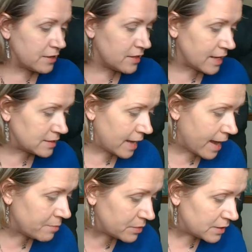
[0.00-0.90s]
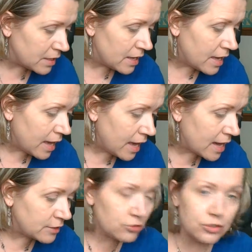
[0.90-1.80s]
of that tap,
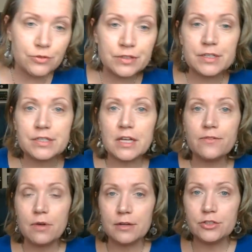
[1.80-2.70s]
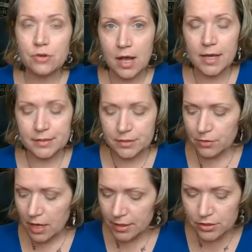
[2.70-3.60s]
and you're using the stuff around your eyes.
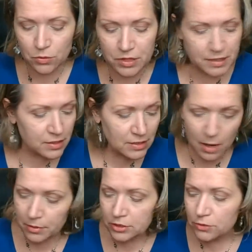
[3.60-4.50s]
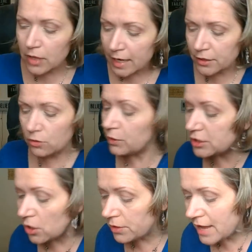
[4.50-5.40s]
Okay, so this is how I'm going to do liner. We
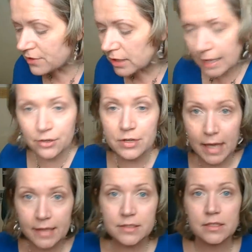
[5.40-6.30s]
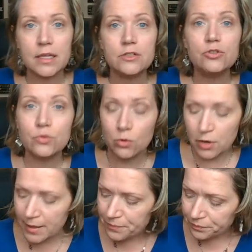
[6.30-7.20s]
don't have a liner yet in
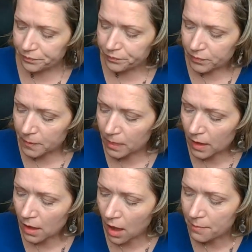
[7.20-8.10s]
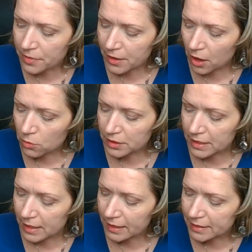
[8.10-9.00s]
Truora. They are
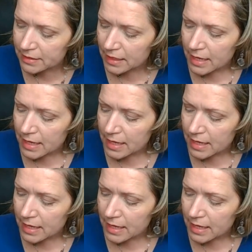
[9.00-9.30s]
working on it.